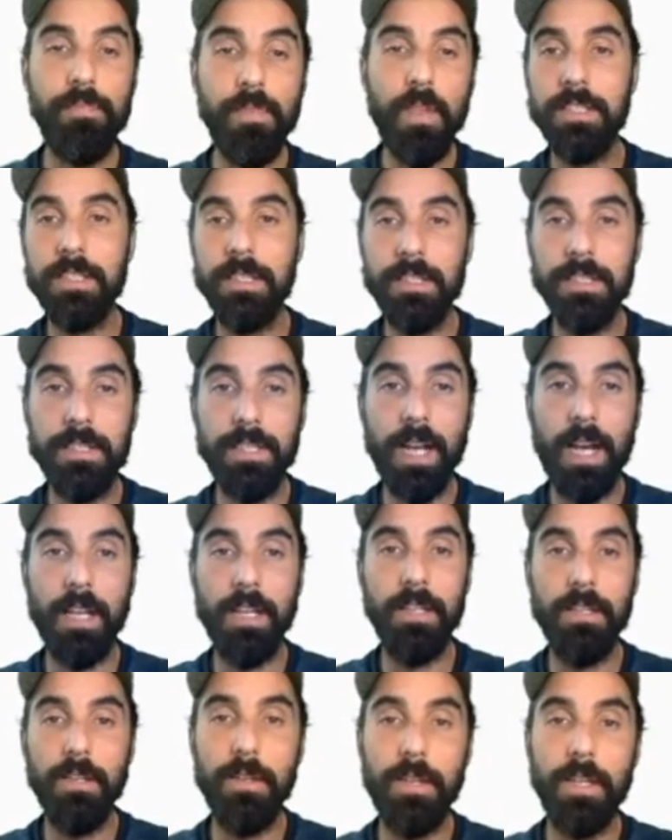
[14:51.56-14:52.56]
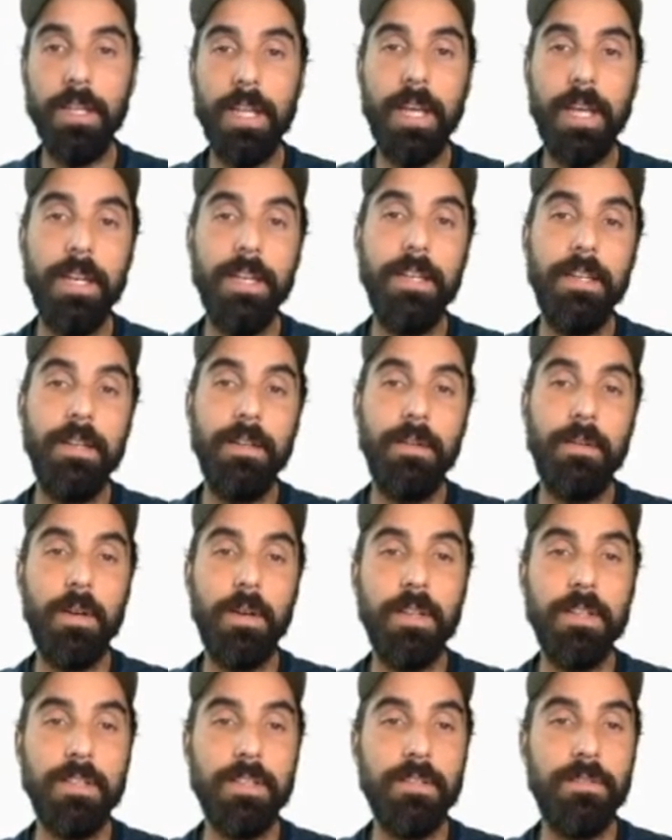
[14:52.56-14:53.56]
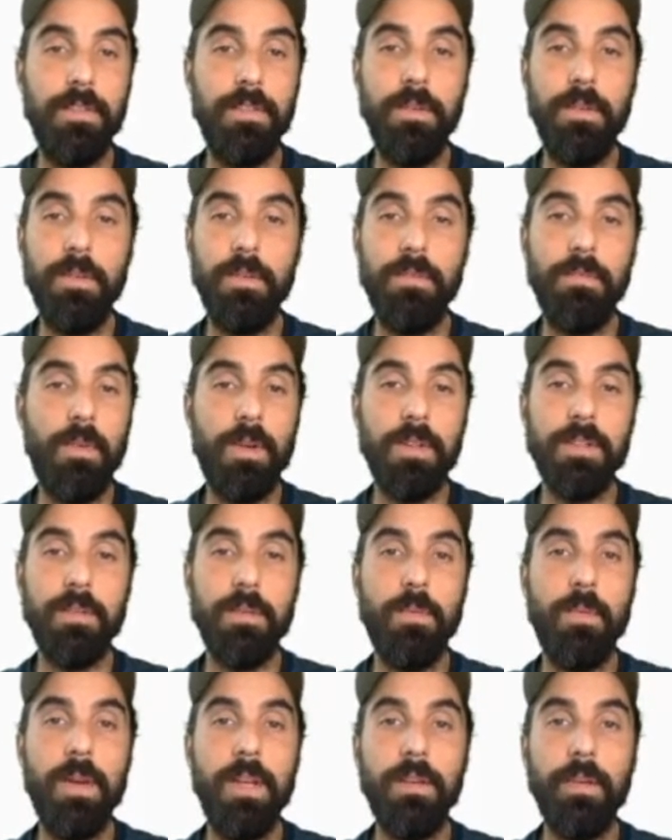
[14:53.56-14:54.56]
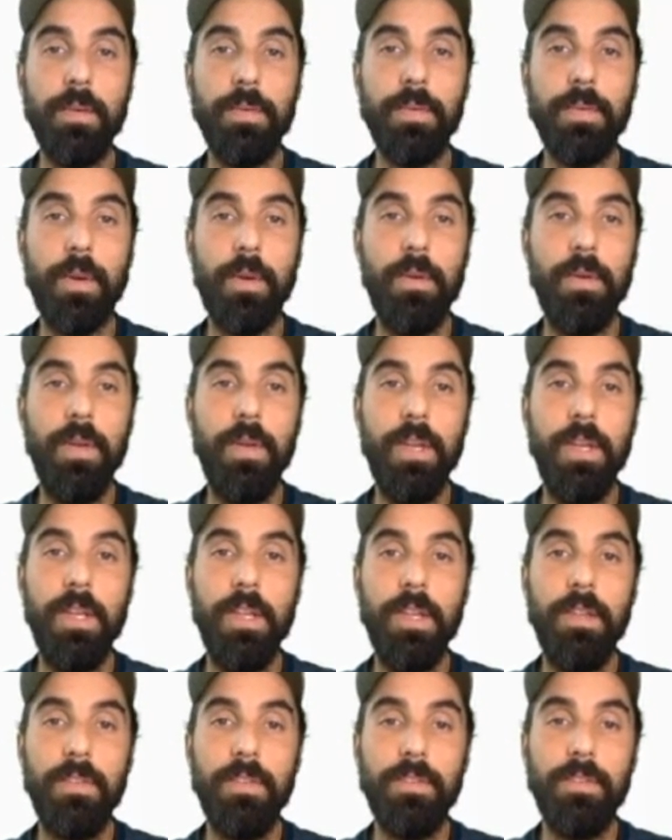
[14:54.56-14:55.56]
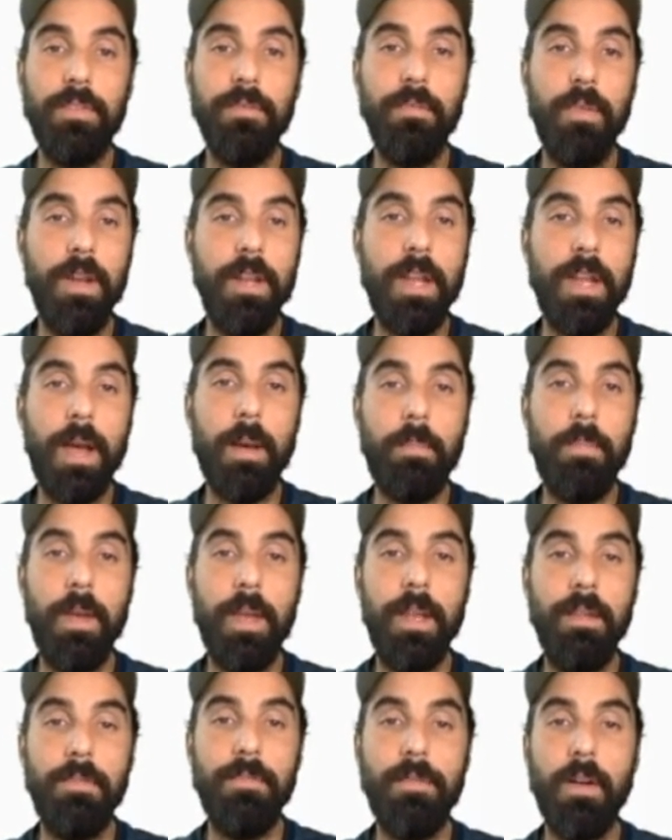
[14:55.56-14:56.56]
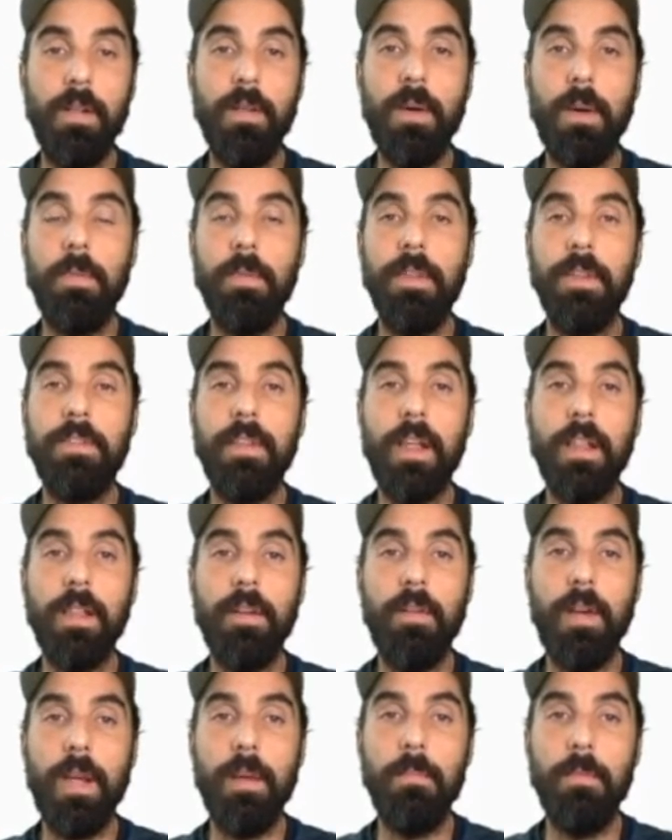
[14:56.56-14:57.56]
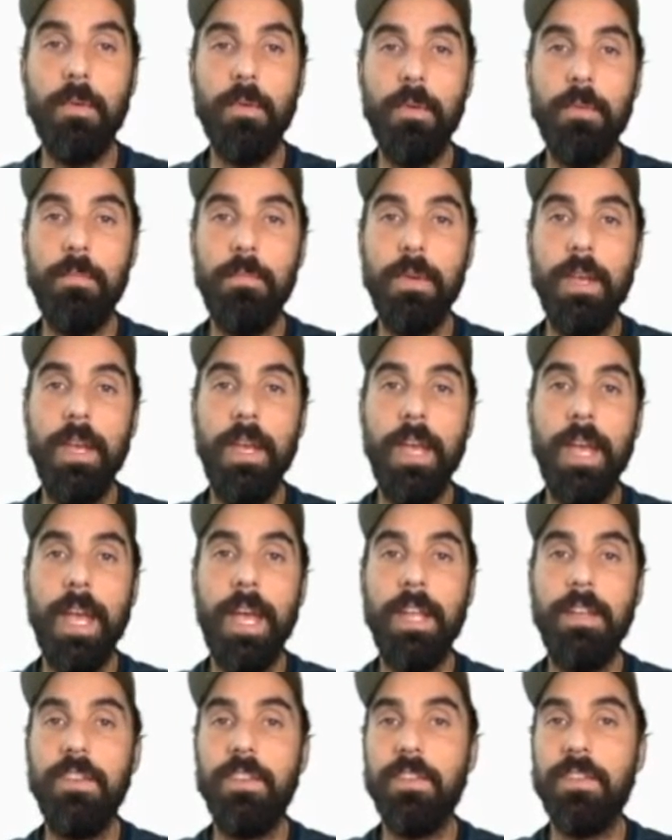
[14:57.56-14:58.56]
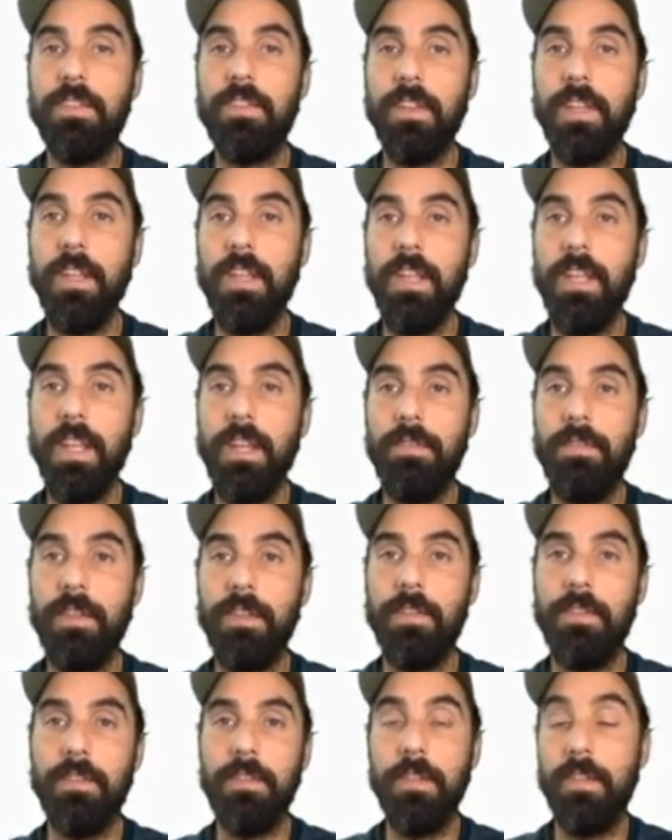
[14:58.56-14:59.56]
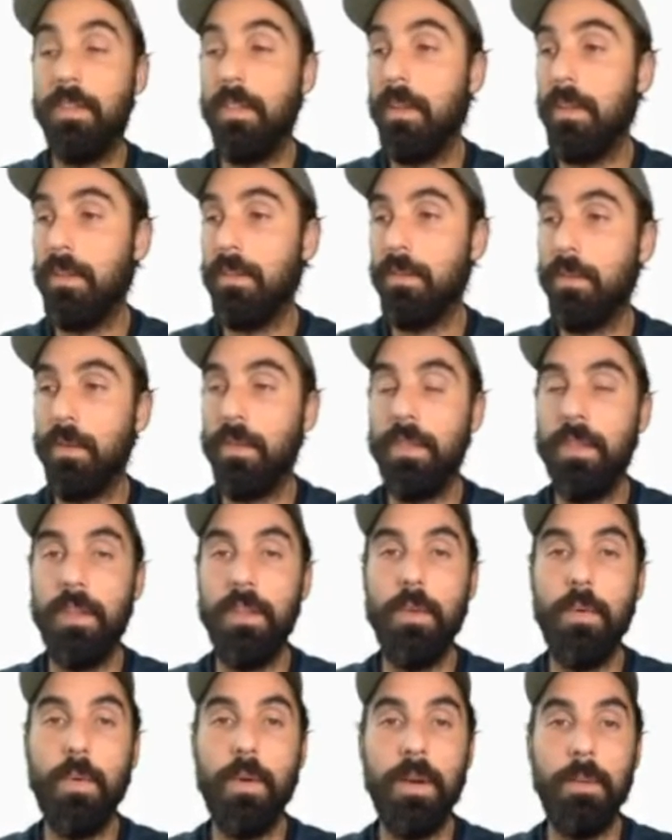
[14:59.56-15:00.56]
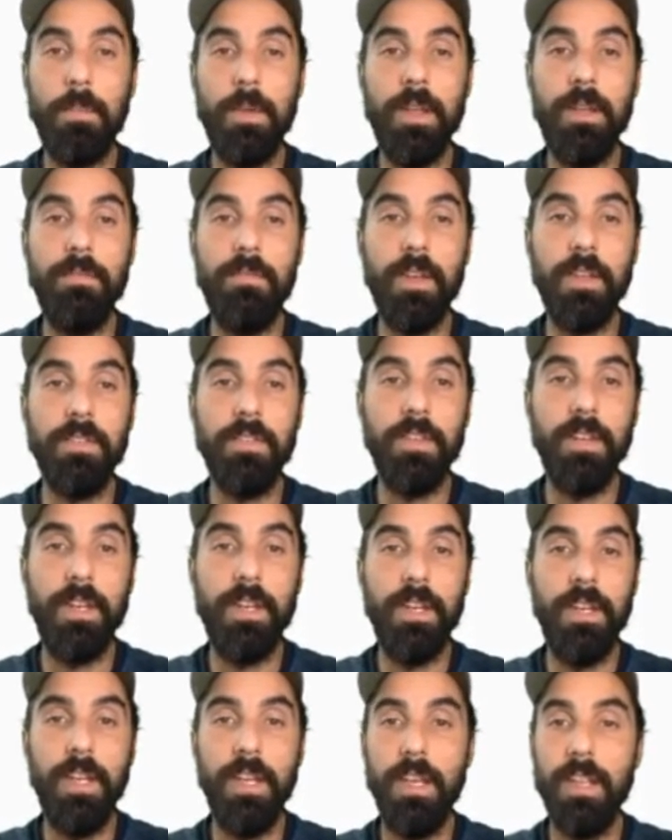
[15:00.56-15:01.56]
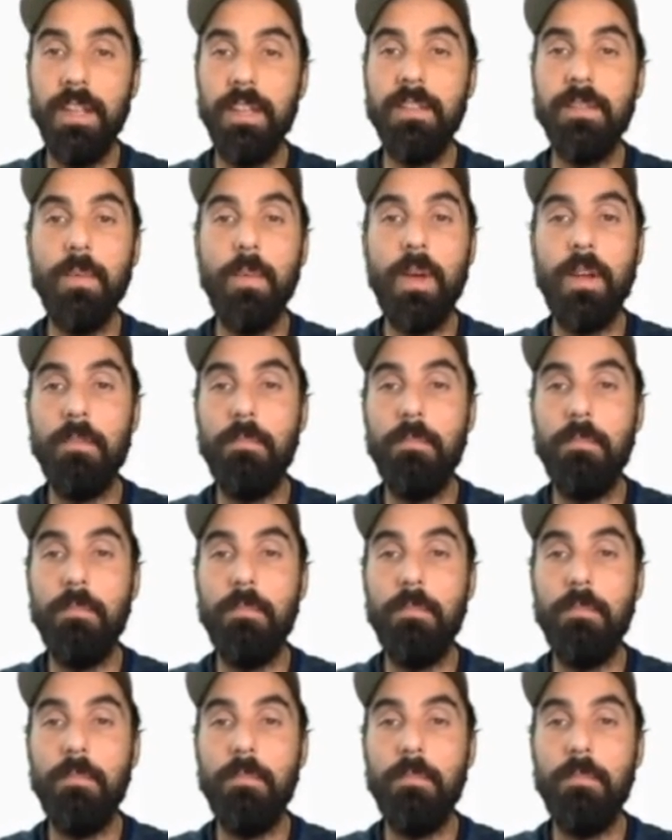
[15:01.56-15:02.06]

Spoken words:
start looking at it, once a week or so. Read up and follow up on the Telegram group and just see if it's the sort of thing you want to be invested in. These are one of